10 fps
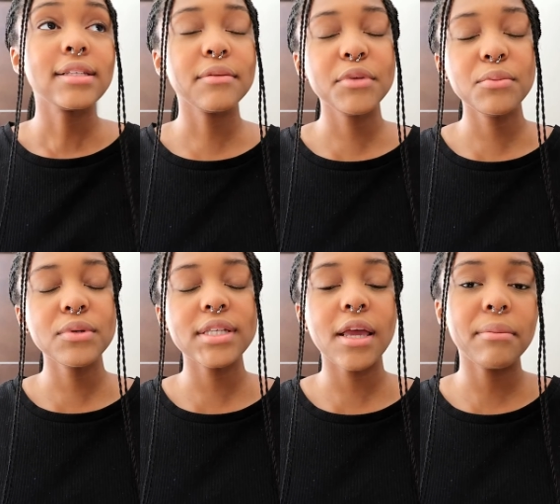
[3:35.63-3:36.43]
Some
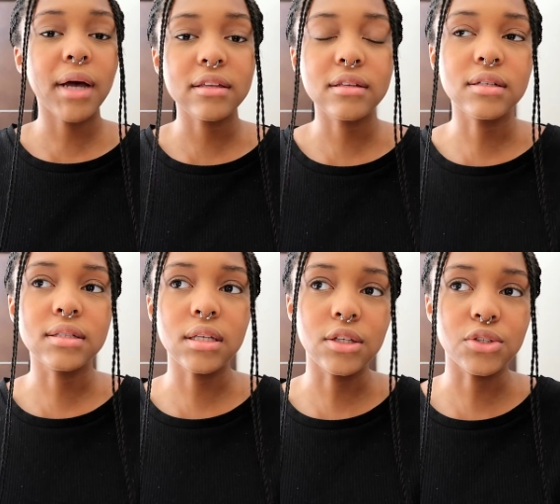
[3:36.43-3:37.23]
people say Python
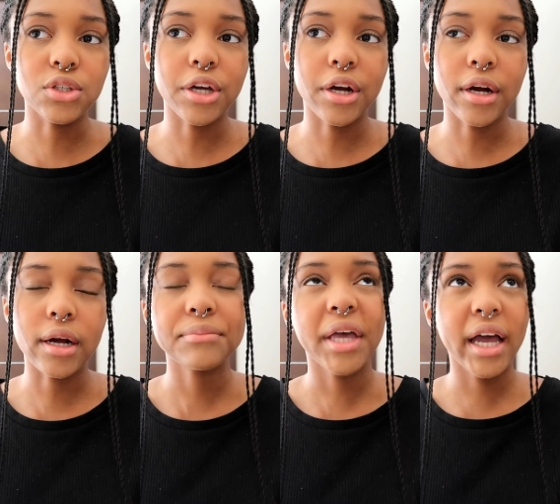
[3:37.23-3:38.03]
is
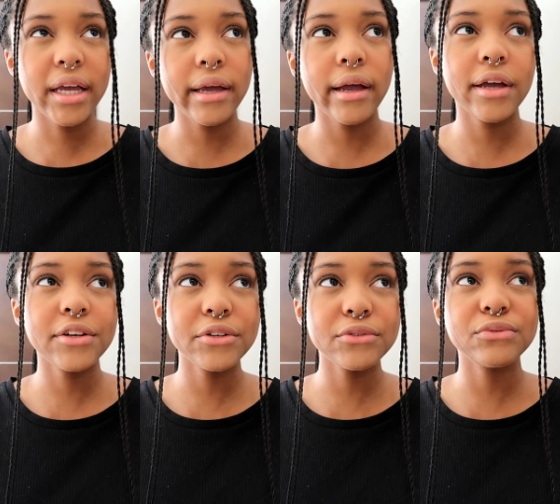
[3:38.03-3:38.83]
easier. I can
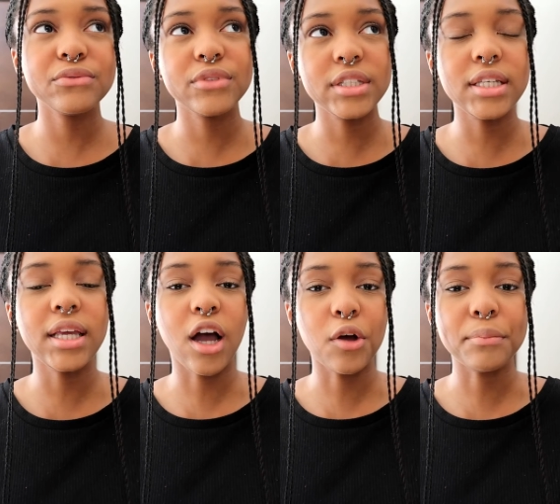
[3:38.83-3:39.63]
kind of
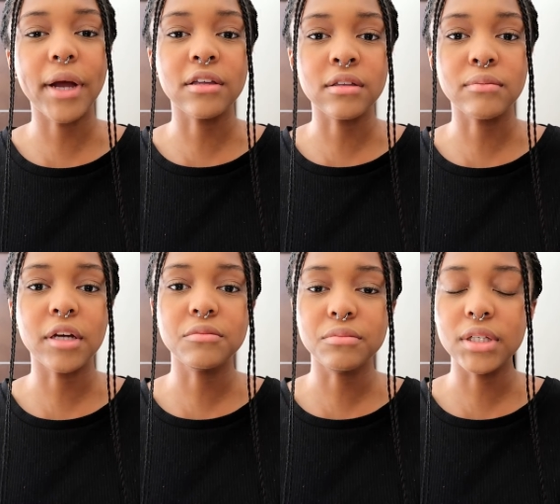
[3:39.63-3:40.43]
see how Python
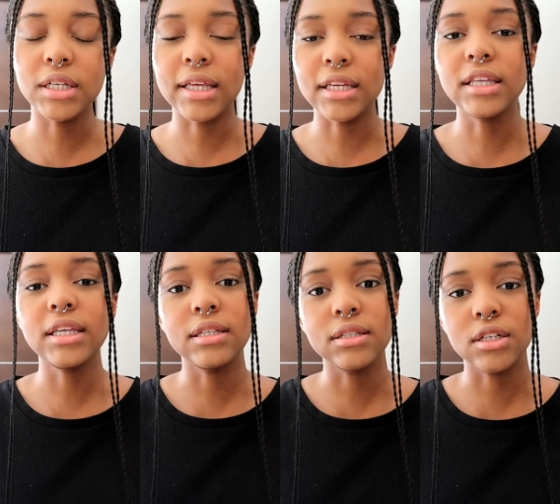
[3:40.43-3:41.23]
might be like
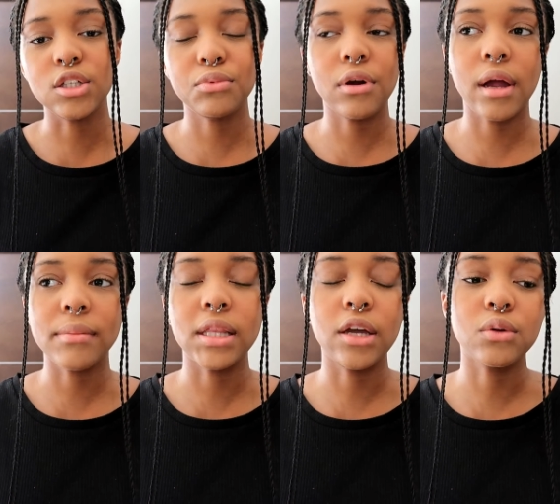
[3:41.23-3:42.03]
the easiest
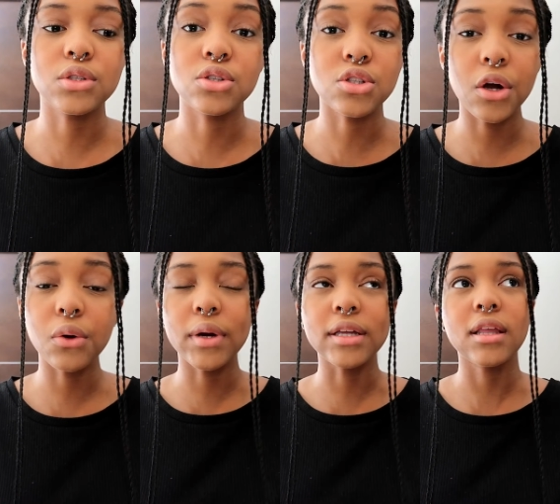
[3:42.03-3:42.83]
programming language to
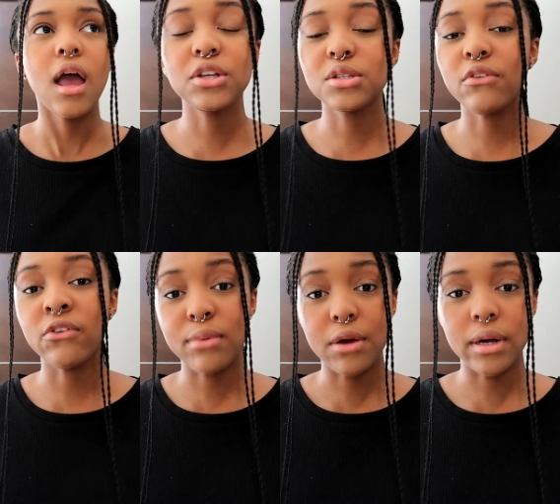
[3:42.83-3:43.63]
start with, but just off
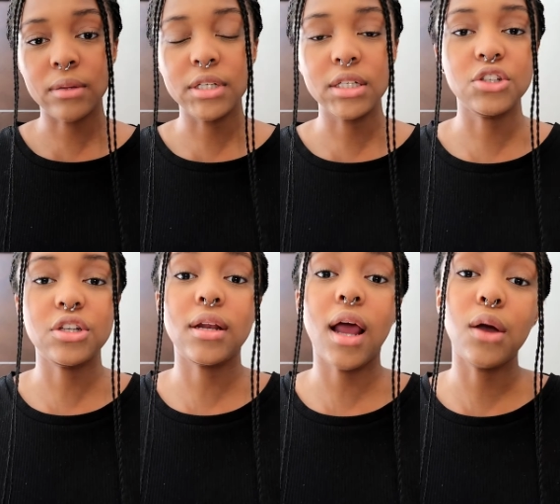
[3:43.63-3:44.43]
of my
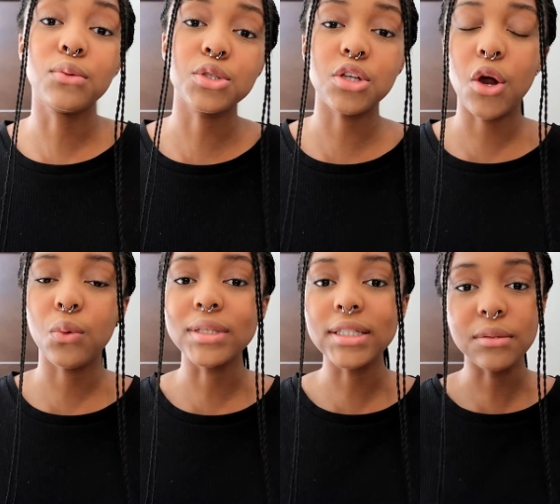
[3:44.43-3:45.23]
recommendation, I would
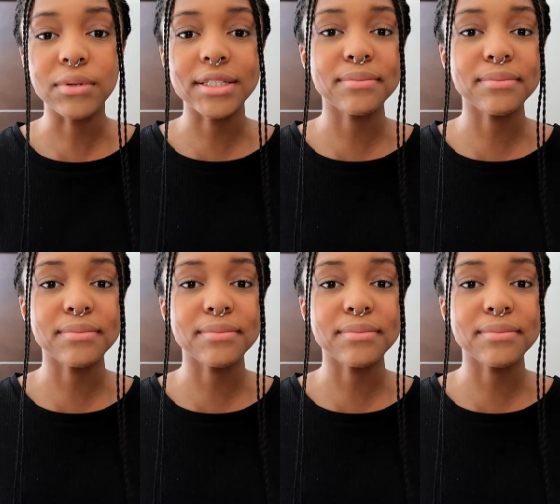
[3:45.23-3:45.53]
start with C++.